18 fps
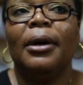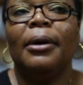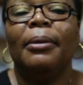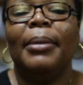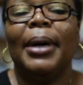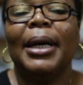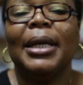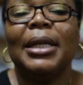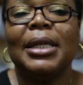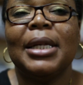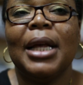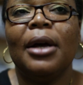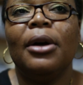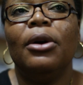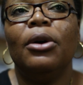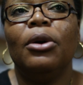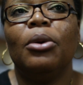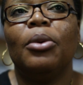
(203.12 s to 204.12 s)
My
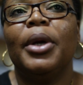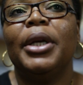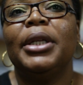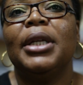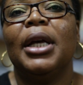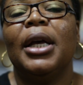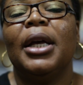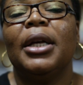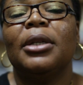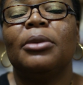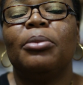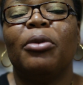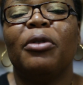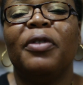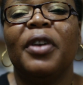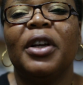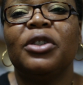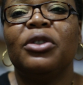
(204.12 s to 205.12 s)
second greatest
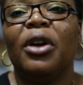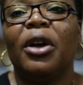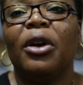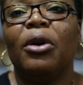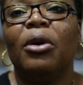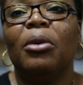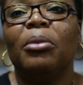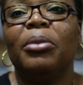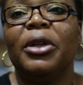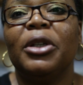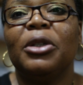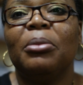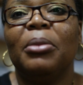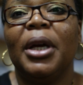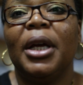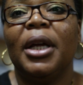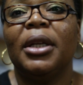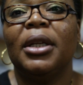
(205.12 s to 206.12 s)
professional
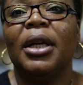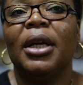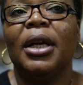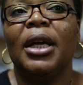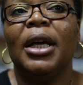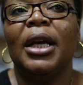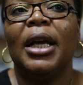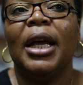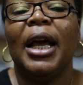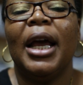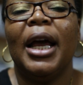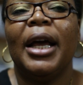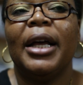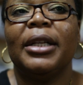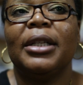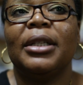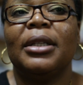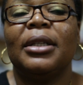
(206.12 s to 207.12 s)
accomplishment
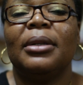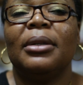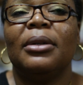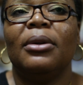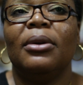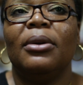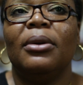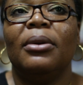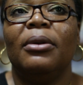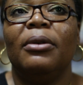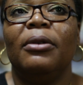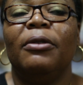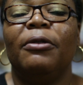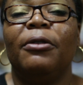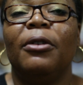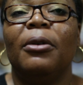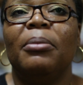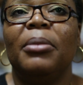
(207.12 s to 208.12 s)
has,
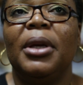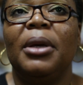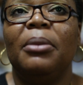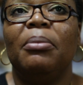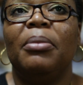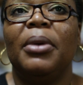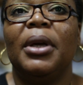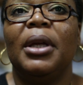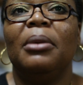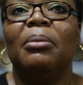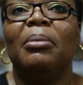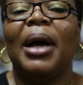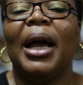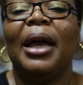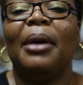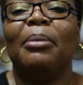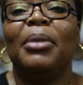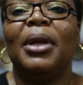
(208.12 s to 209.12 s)
for me, been my
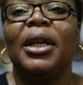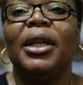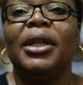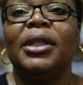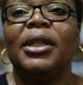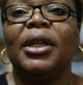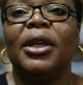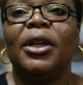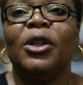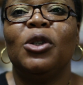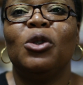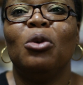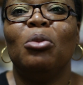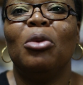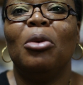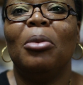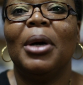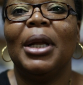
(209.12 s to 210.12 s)
ability to
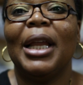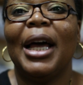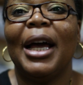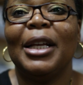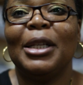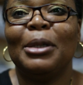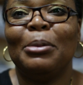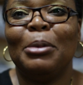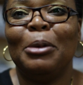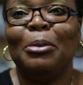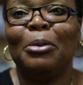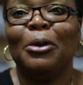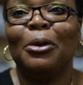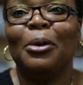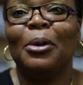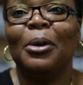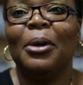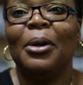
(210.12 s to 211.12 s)
mobilize
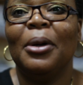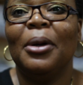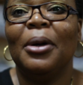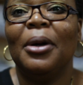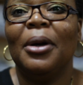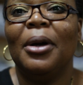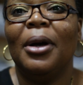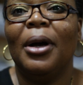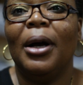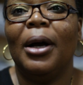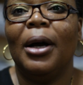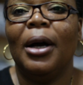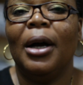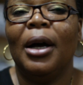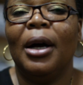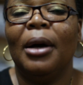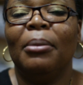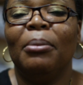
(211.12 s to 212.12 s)
people
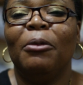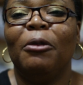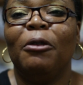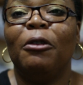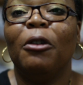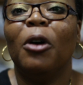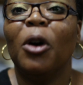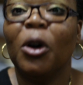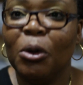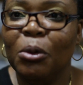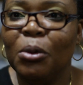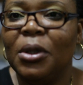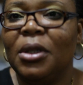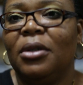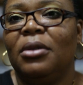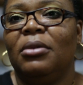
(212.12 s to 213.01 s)
for good.